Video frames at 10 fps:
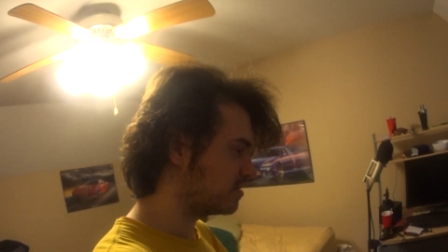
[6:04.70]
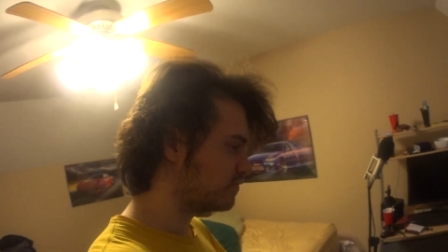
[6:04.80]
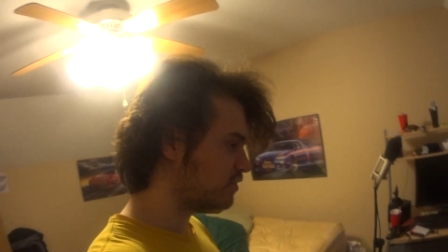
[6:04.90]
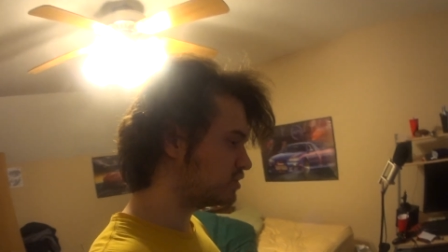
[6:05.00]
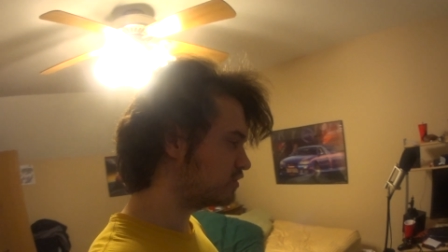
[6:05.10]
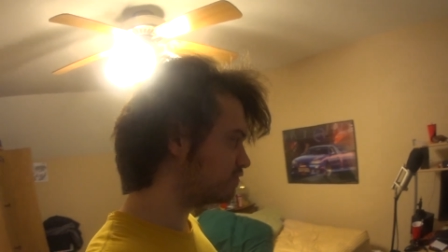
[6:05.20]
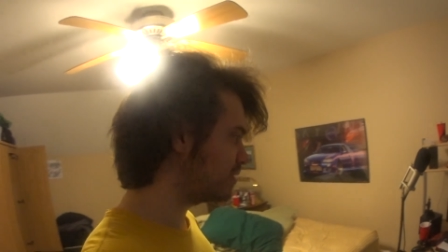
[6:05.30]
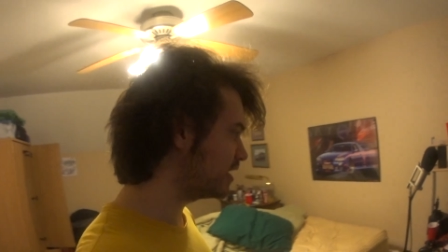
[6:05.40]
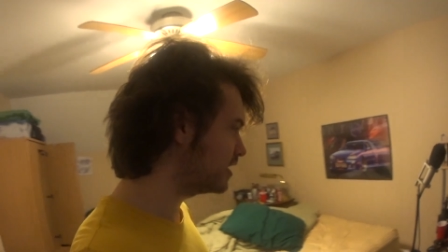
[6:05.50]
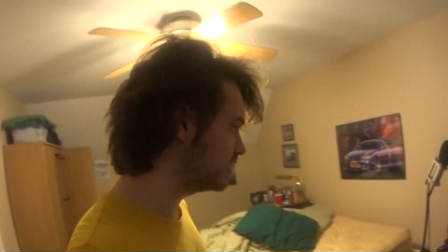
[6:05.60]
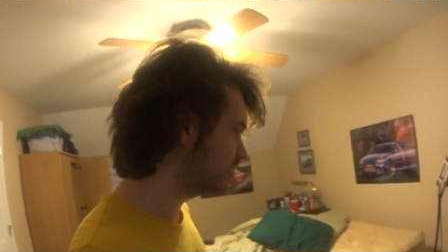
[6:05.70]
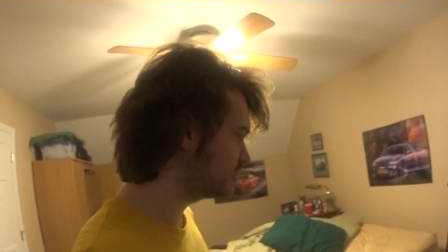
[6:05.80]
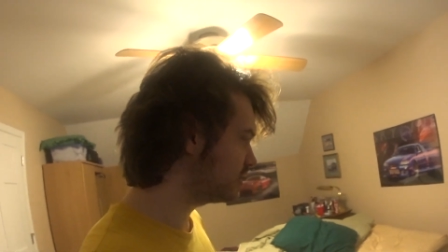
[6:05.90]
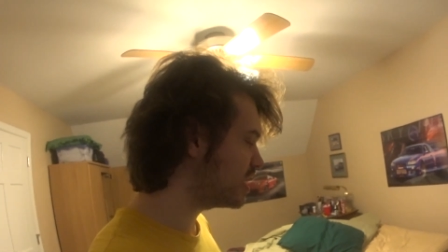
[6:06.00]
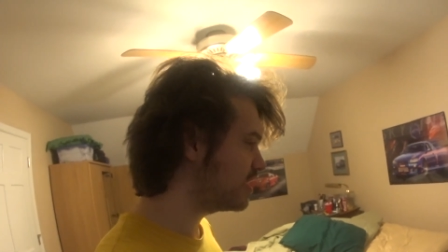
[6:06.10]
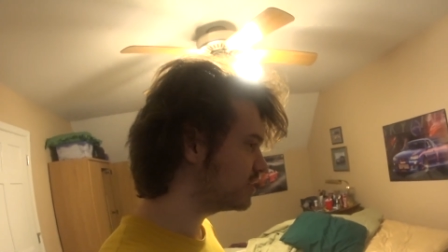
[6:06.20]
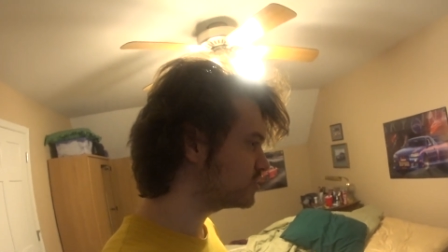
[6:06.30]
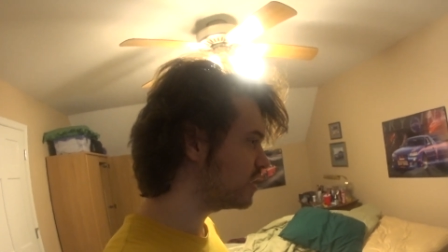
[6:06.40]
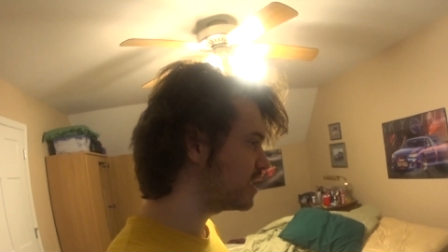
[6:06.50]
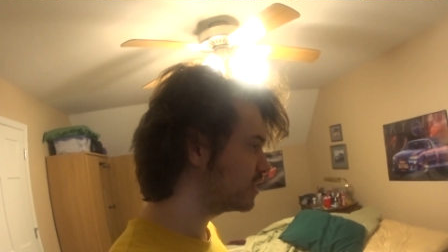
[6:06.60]
footage of my Lionel
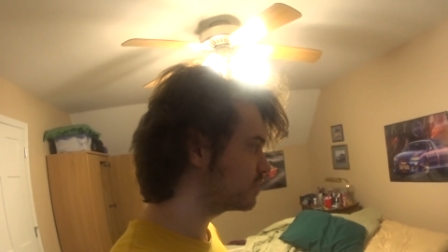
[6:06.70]
trains,